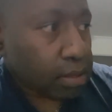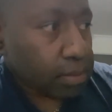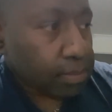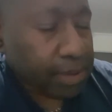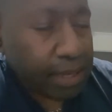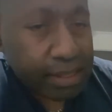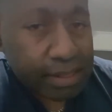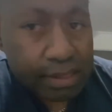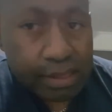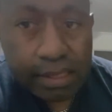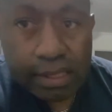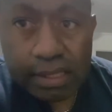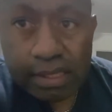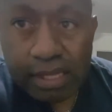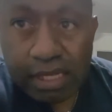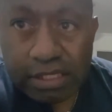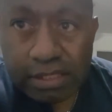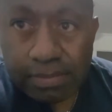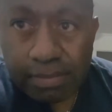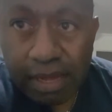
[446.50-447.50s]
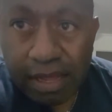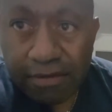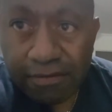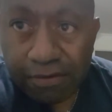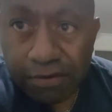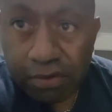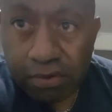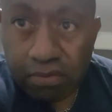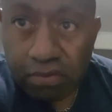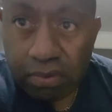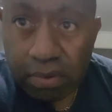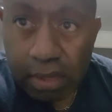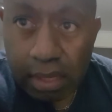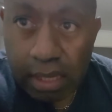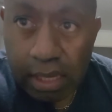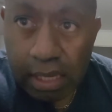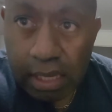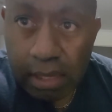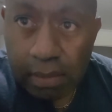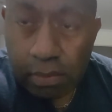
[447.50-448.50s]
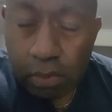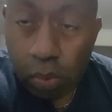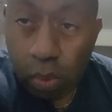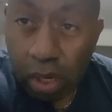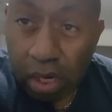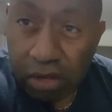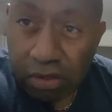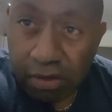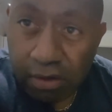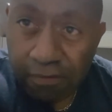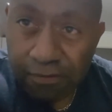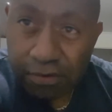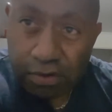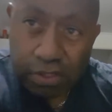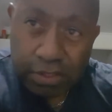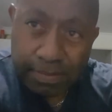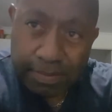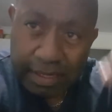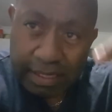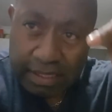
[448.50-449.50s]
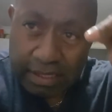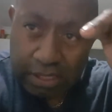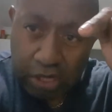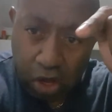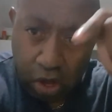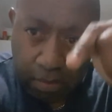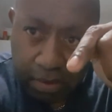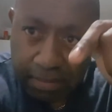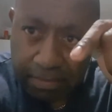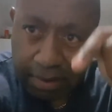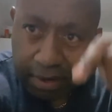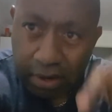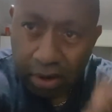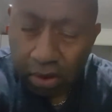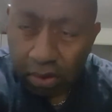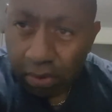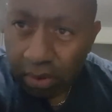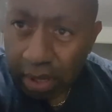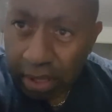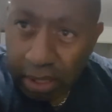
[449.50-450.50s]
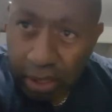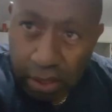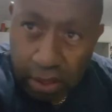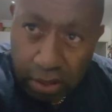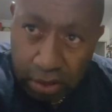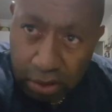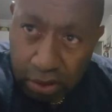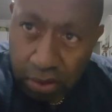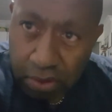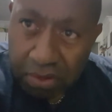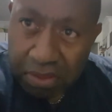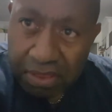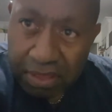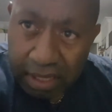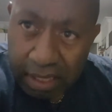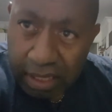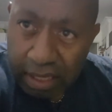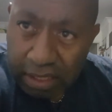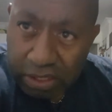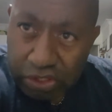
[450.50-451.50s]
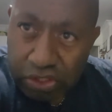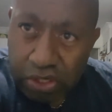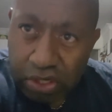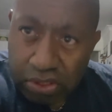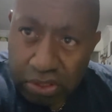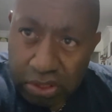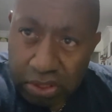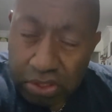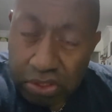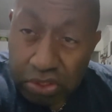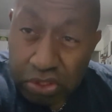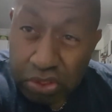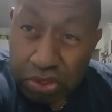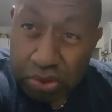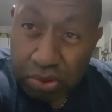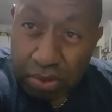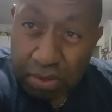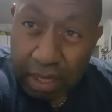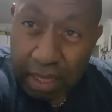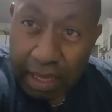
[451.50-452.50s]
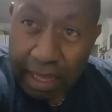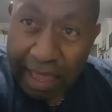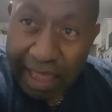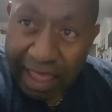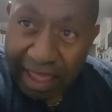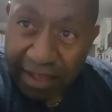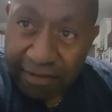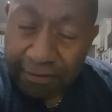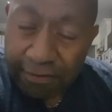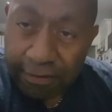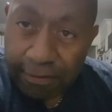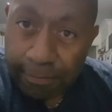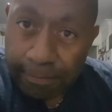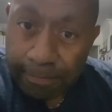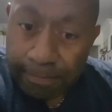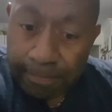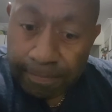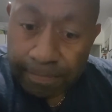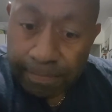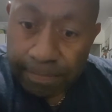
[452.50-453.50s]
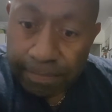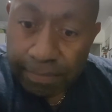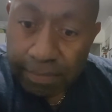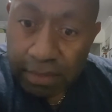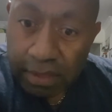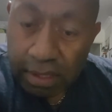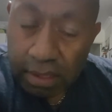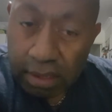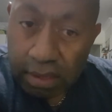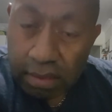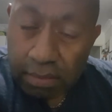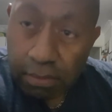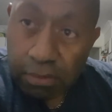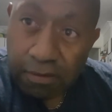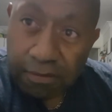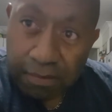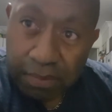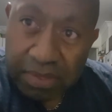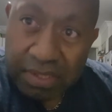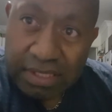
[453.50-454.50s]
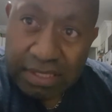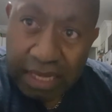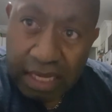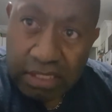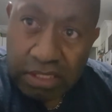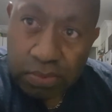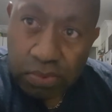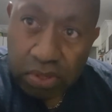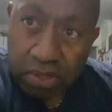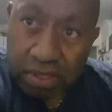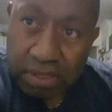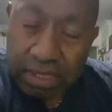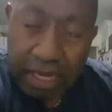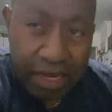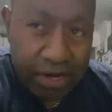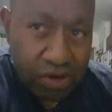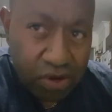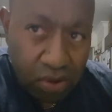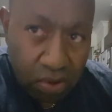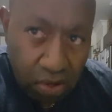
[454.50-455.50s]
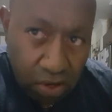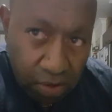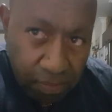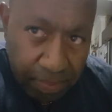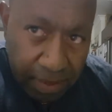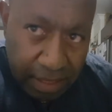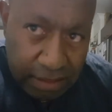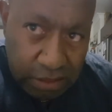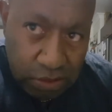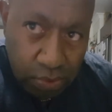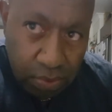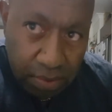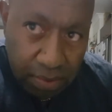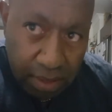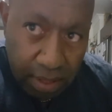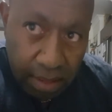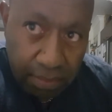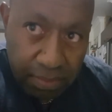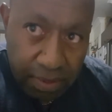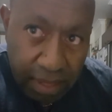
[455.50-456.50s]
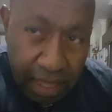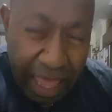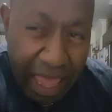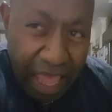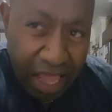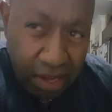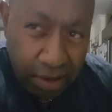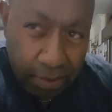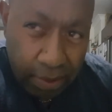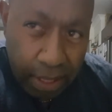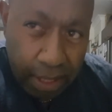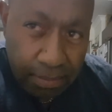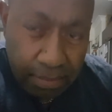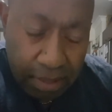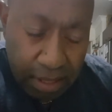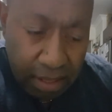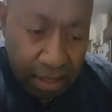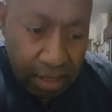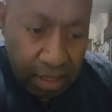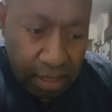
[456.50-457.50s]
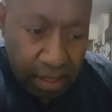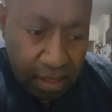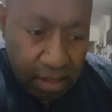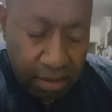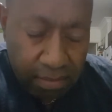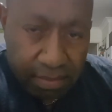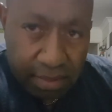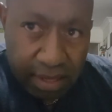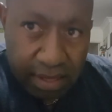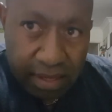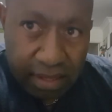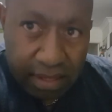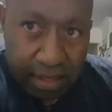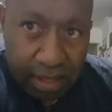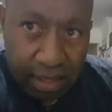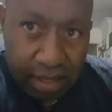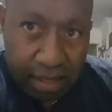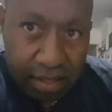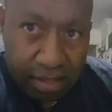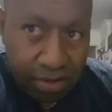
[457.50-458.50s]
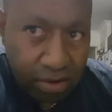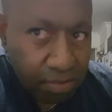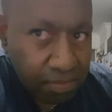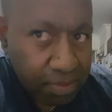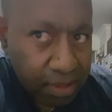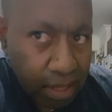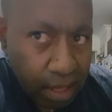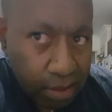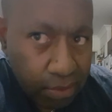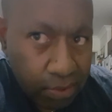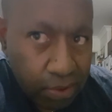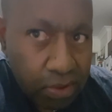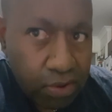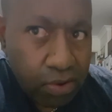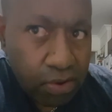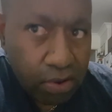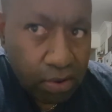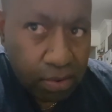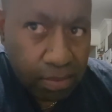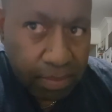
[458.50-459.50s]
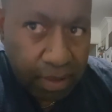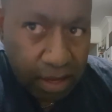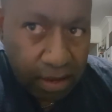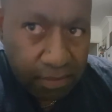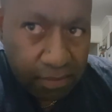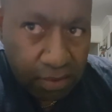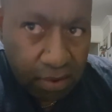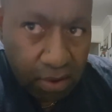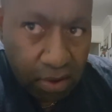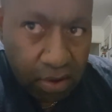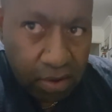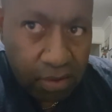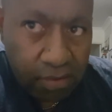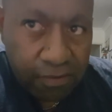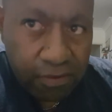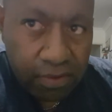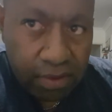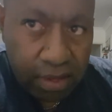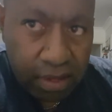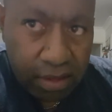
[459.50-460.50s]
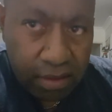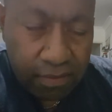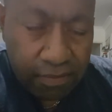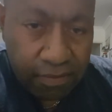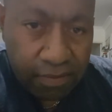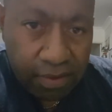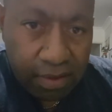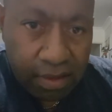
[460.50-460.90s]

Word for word: but that's my view um, what are your views please comment below do you think churches should have moved with signs and wonders i know a lot of pastors will there be angry at me but uh, don't be angry you're a man of god forgive